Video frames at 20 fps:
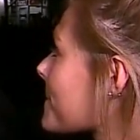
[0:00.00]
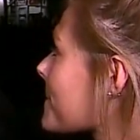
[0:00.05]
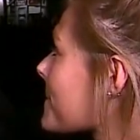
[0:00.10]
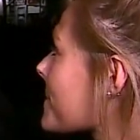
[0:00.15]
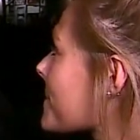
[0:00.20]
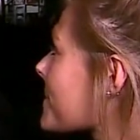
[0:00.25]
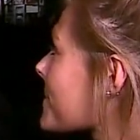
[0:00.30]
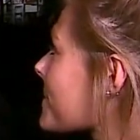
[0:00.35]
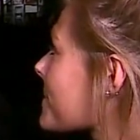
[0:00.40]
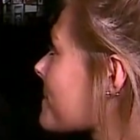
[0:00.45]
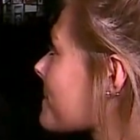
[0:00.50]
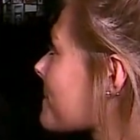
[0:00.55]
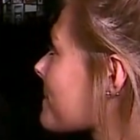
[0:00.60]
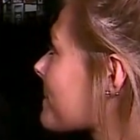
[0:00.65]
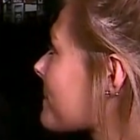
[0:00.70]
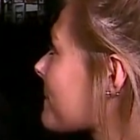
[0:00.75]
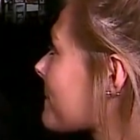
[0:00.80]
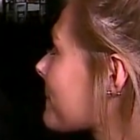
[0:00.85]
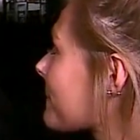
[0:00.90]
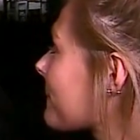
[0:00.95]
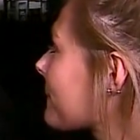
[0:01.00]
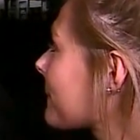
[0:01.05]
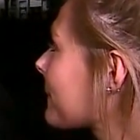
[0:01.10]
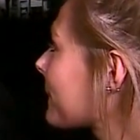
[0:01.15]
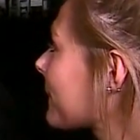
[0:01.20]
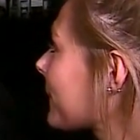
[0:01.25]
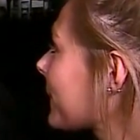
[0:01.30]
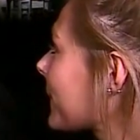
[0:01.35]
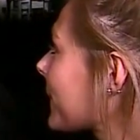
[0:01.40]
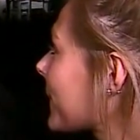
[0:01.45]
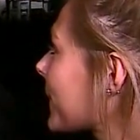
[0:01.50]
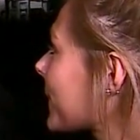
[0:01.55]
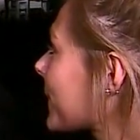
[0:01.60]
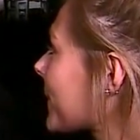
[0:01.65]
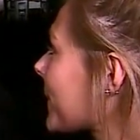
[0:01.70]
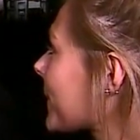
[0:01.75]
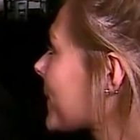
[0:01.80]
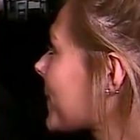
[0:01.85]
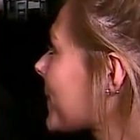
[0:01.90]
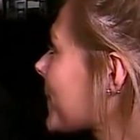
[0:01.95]

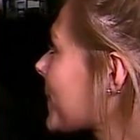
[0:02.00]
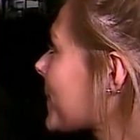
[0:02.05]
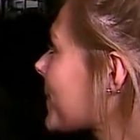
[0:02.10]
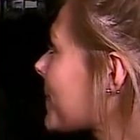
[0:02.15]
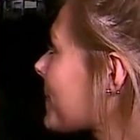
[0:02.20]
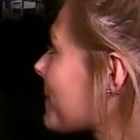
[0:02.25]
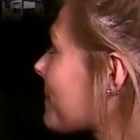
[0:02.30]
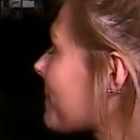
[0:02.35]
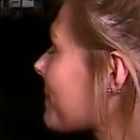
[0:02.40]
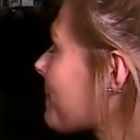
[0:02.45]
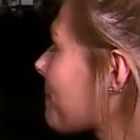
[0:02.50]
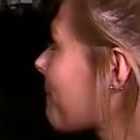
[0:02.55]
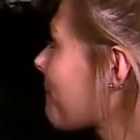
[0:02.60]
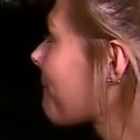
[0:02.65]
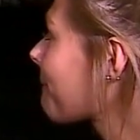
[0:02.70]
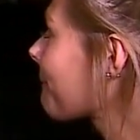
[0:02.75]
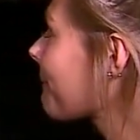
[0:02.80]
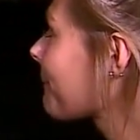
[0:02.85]
The person shown says nothing.